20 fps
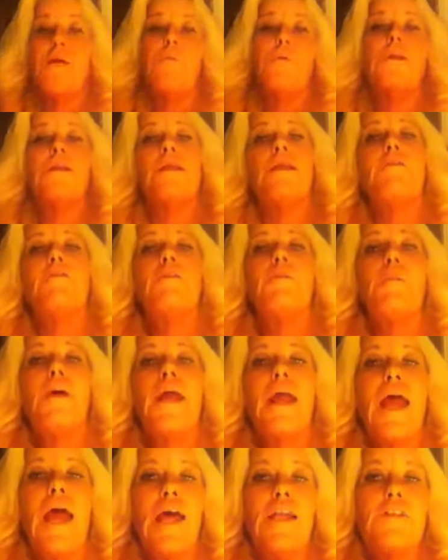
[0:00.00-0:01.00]
I wouldn't give her
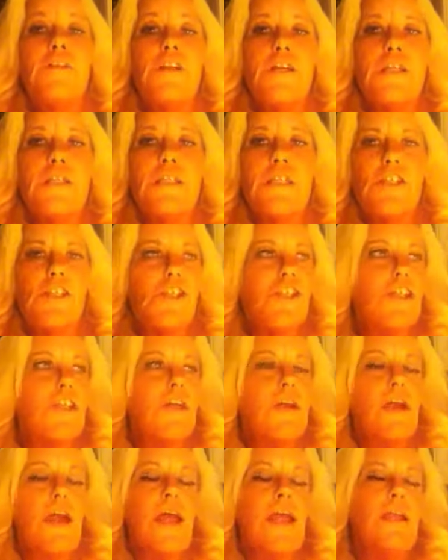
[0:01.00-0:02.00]
my address.
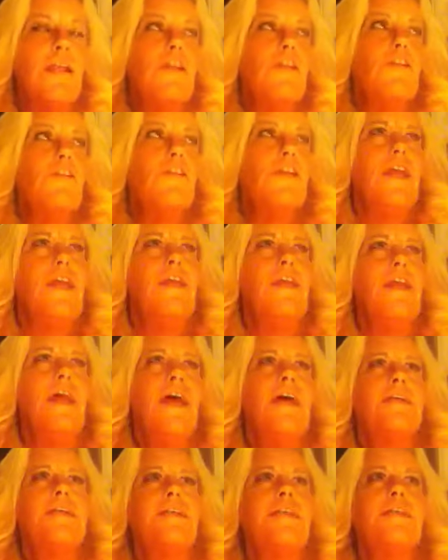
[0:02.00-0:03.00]
And
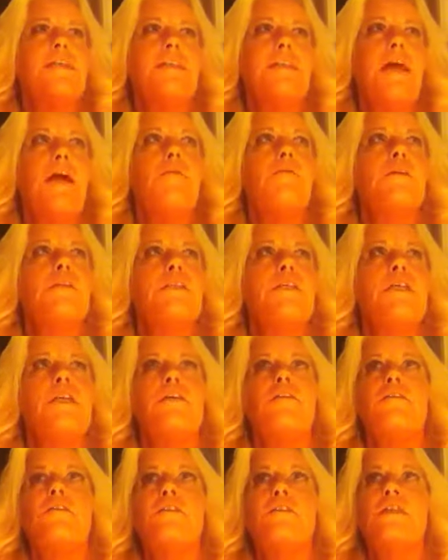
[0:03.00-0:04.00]
yes, isn't that
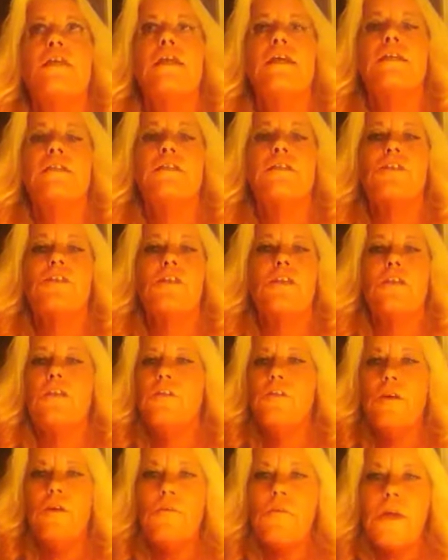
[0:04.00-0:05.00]
ridiculous to get such, and
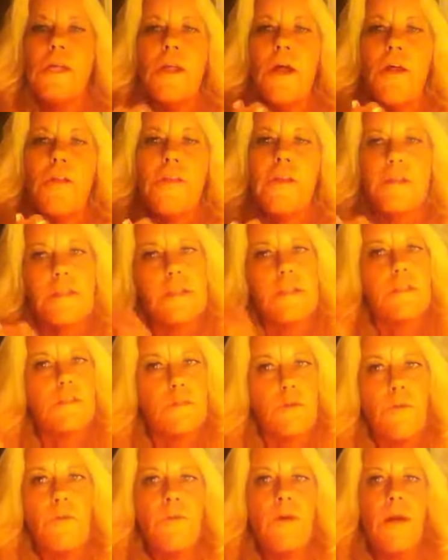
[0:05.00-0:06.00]
you can read all this,
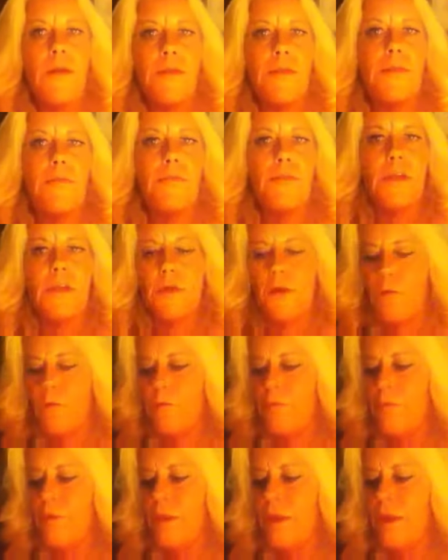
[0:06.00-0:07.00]
it's over on the video.
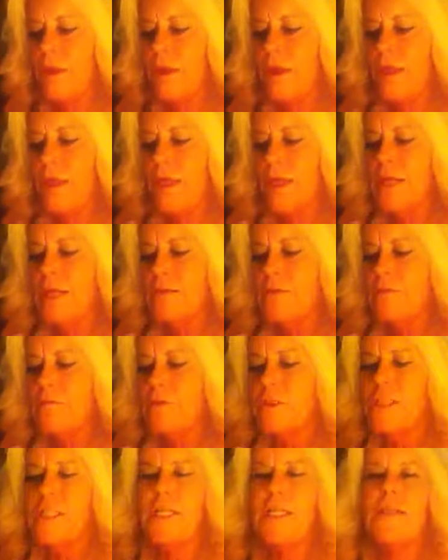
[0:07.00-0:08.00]

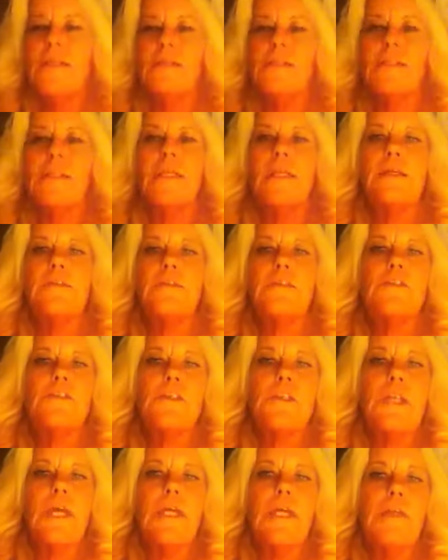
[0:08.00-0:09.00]
Ridiculous to get
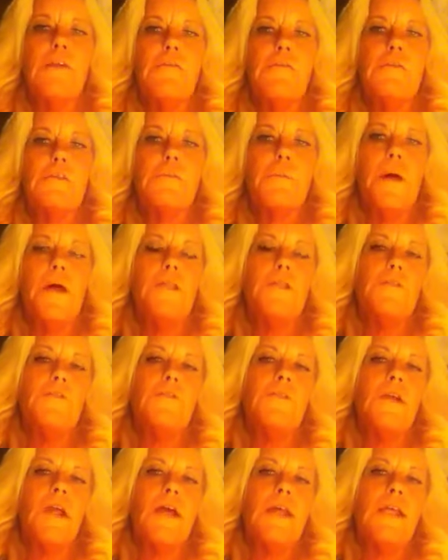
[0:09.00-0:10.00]
such a negative response
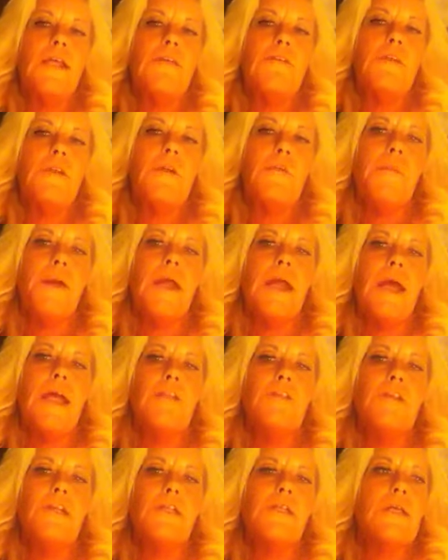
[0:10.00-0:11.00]
over not giving her my
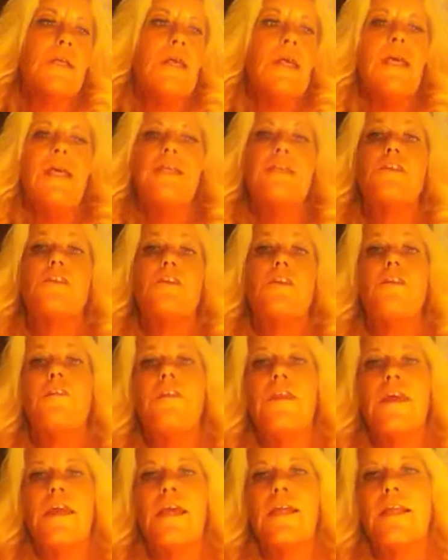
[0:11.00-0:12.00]
address. It's a good
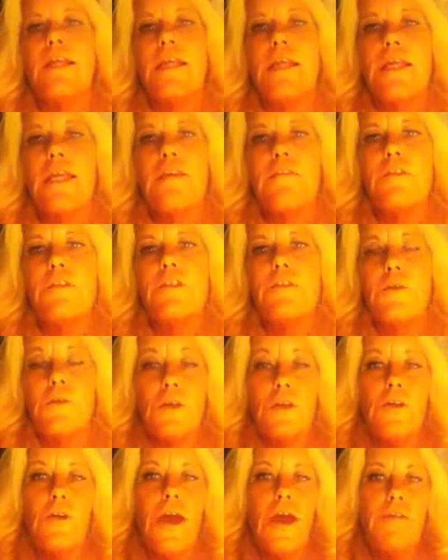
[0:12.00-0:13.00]
thing I didn't give it to her.
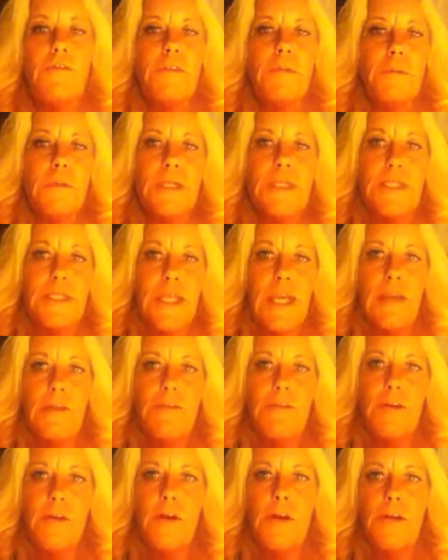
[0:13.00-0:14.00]
You have to be
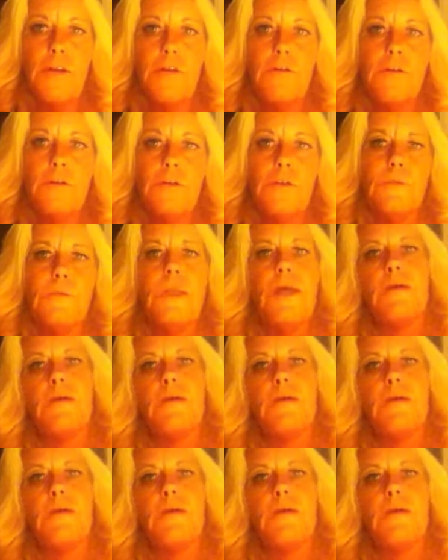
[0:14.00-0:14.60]
safe here on YouTube.